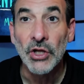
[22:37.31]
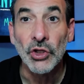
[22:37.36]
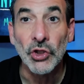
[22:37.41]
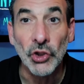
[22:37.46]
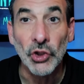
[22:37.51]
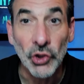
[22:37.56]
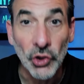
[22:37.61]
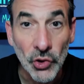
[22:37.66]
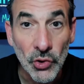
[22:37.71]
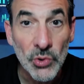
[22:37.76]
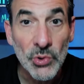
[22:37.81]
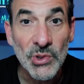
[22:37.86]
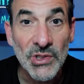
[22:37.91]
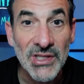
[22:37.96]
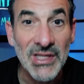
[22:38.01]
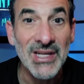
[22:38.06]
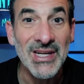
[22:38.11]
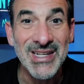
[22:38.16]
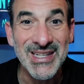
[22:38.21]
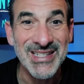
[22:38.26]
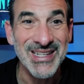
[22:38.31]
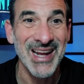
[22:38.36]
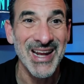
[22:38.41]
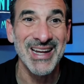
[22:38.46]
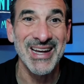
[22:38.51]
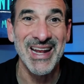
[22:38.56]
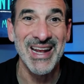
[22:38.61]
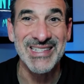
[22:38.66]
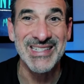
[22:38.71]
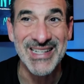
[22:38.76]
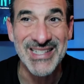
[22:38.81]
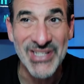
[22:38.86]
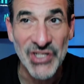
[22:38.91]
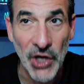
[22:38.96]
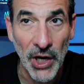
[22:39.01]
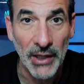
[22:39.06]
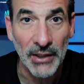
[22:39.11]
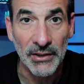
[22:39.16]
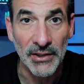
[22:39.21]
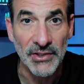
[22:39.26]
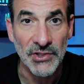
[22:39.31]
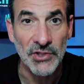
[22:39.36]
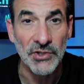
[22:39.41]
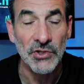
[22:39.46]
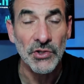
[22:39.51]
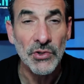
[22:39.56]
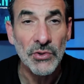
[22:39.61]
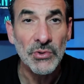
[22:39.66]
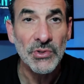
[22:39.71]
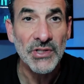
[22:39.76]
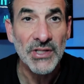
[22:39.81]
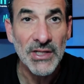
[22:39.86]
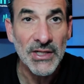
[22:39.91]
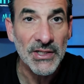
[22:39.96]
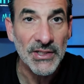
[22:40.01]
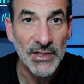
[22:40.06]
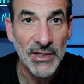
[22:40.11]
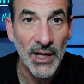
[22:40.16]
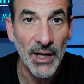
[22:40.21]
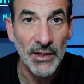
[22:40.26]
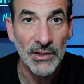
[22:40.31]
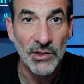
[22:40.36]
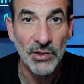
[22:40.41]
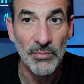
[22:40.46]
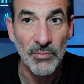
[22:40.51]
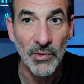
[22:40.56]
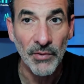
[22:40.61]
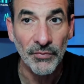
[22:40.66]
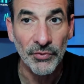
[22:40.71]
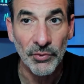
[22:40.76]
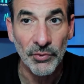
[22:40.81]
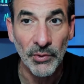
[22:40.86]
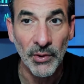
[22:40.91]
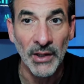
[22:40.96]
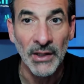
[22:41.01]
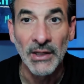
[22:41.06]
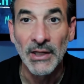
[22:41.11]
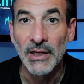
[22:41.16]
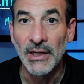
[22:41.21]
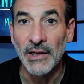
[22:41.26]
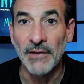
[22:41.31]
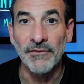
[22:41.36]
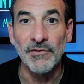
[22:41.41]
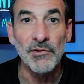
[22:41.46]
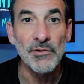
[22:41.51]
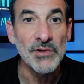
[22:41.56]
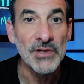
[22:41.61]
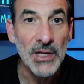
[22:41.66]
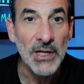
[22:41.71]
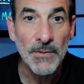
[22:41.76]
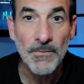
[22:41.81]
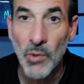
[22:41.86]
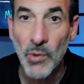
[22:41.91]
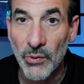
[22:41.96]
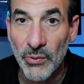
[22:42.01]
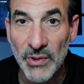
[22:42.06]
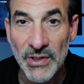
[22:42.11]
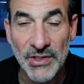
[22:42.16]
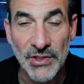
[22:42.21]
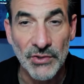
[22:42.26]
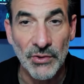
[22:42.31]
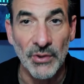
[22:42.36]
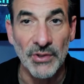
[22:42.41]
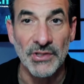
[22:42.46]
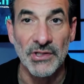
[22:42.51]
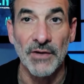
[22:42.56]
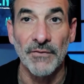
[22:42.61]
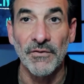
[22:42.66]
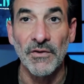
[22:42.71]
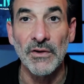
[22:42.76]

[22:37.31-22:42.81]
Use these 10 as a checklist. Use these 10 to move through it. If you need more resources,